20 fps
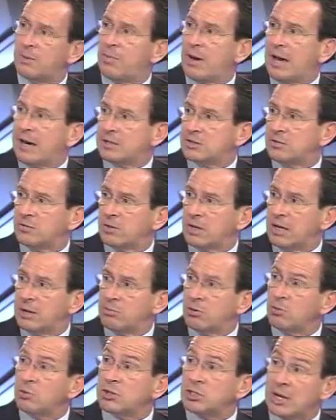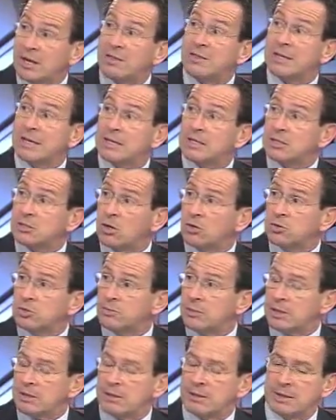the backs of labor, which I think is
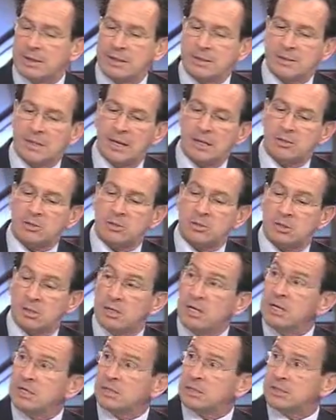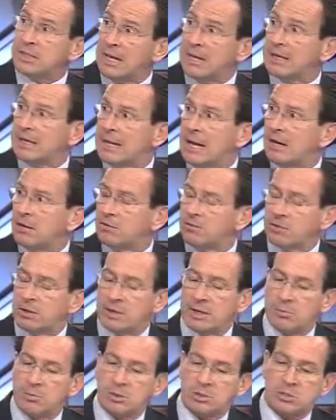ultimately the intention, to take it out of
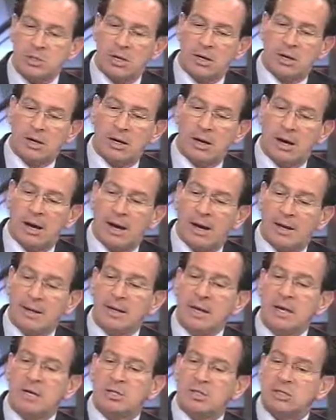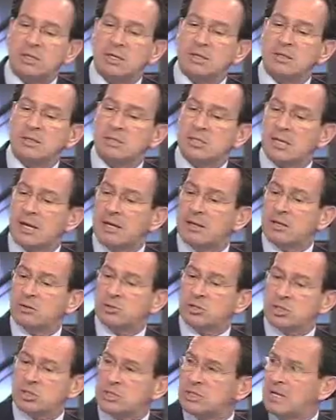labor's hide. She didn't say
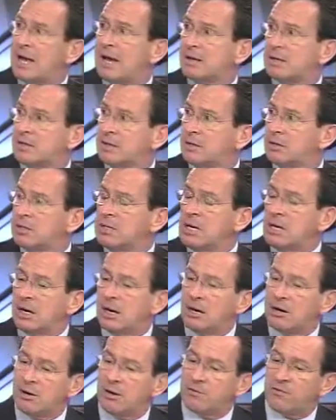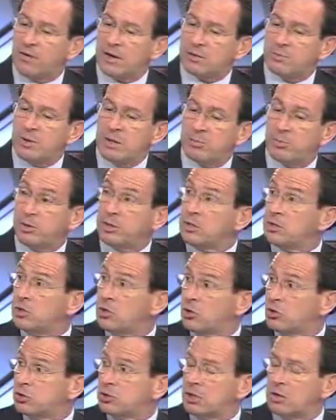that she's not going to affect people in
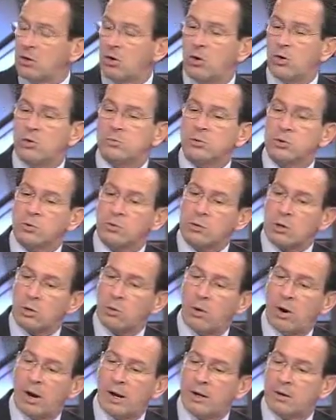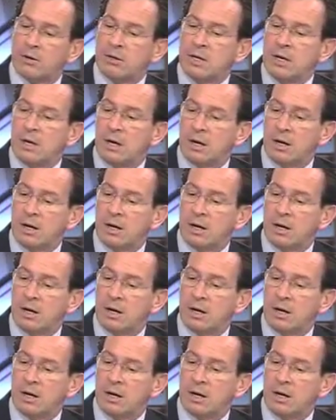nursing homes who require